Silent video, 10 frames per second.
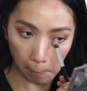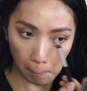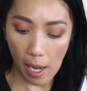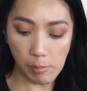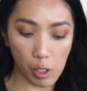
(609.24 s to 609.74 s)

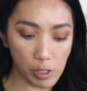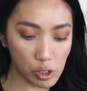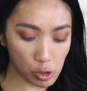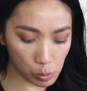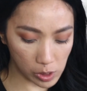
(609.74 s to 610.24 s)
I'm going
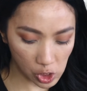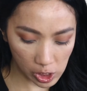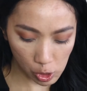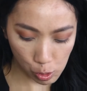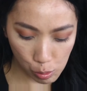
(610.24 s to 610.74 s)
to switch
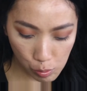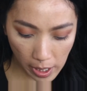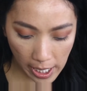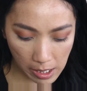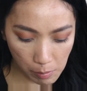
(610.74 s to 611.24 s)
into
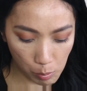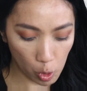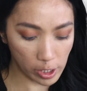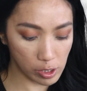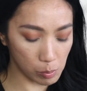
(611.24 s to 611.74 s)
a
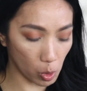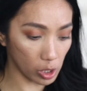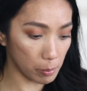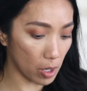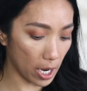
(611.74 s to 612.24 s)
more smaller
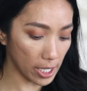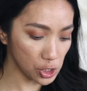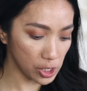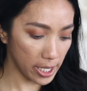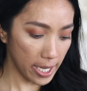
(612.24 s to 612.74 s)

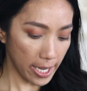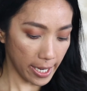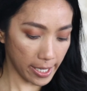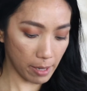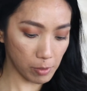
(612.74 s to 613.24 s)
brush,
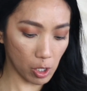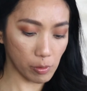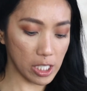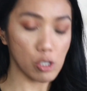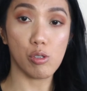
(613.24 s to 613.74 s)
and I'm
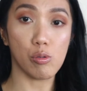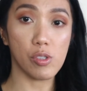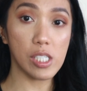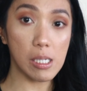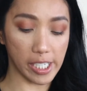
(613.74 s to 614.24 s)
going to
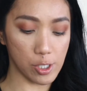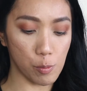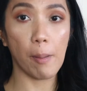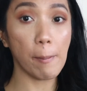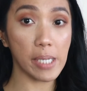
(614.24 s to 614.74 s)
dip into
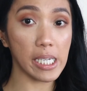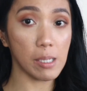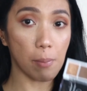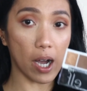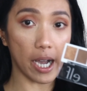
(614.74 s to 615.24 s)

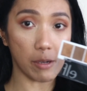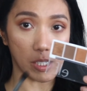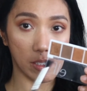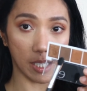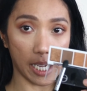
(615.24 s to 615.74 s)
pumpkin pie
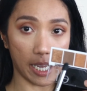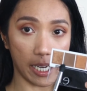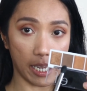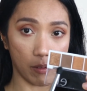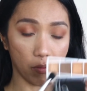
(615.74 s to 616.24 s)
once again
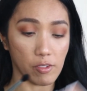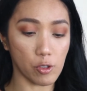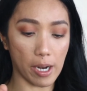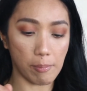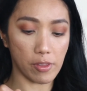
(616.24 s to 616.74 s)
and
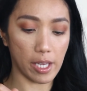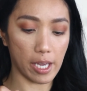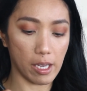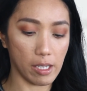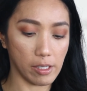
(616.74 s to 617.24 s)
grab that
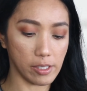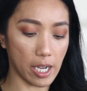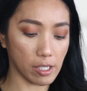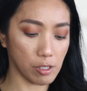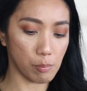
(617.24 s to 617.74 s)

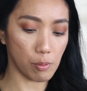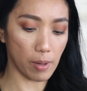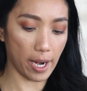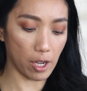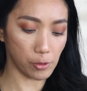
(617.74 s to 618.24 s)
darker
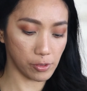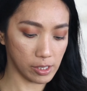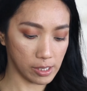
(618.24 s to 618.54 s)
brown.